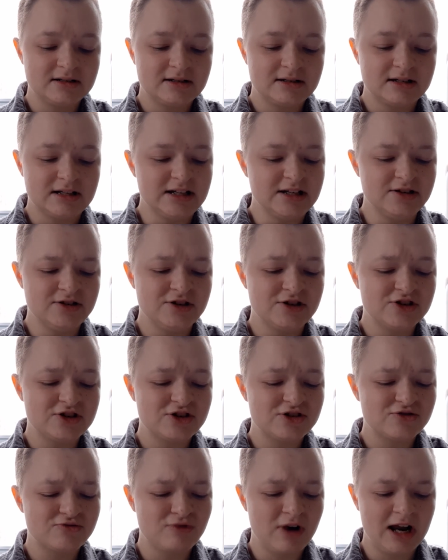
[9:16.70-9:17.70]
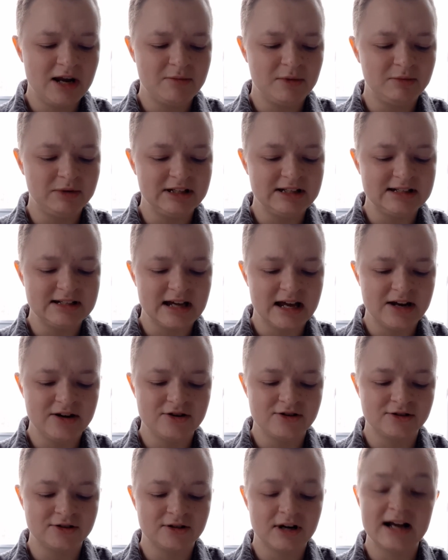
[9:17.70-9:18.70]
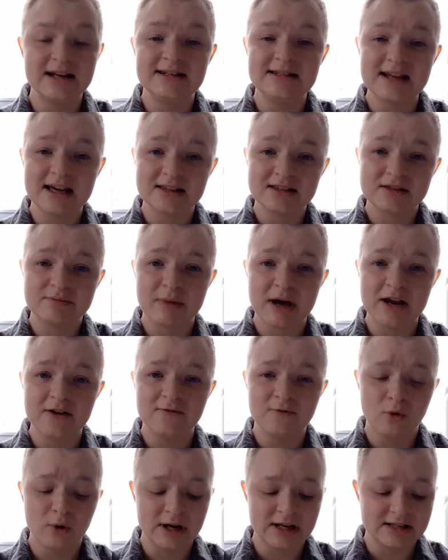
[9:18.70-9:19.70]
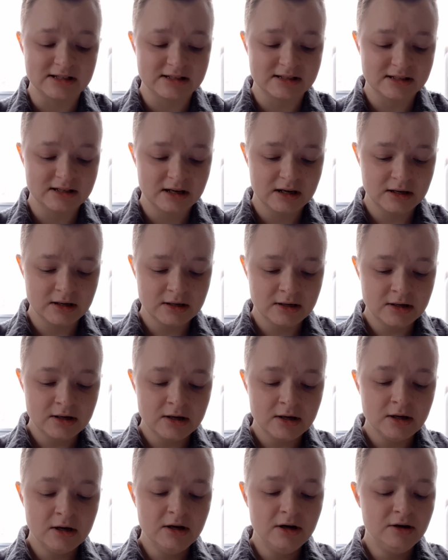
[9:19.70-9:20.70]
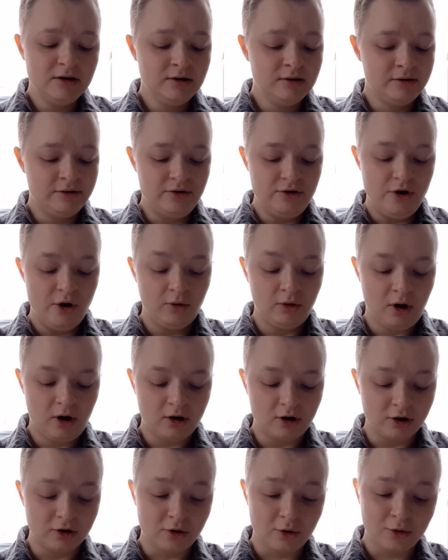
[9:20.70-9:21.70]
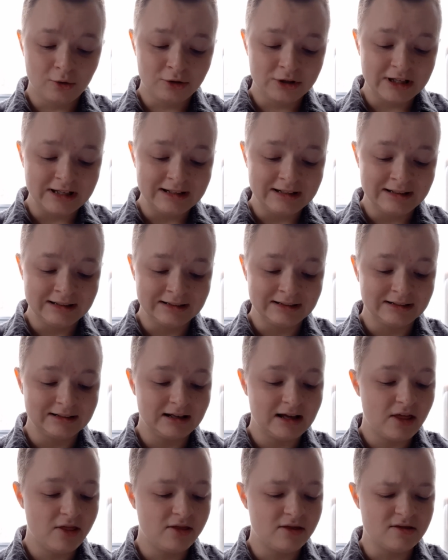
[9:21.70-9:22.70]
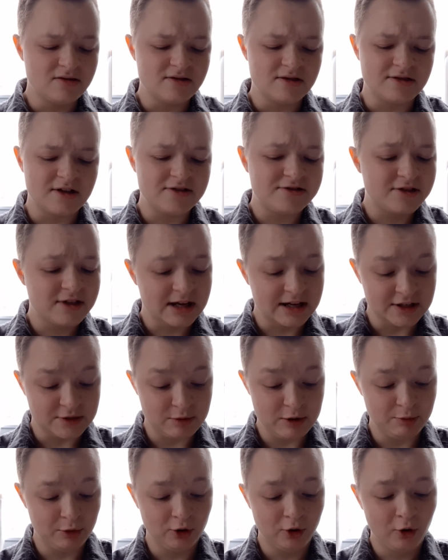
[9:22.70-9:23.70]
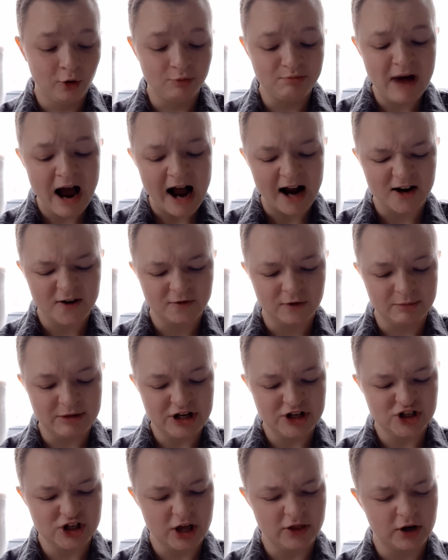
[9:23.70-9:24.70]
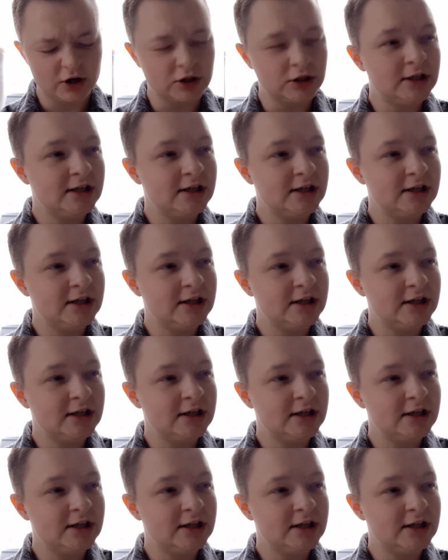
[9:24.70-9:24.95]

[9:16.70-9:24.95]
Indescribably tender, a deathbed voice. No longer holding it in, the things people hold back from each other.